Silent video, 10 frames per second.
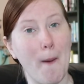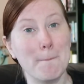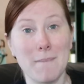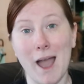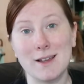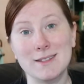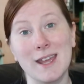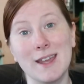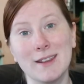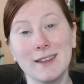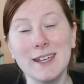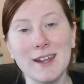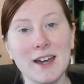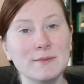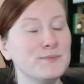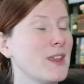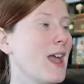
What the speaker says: Max and Lena,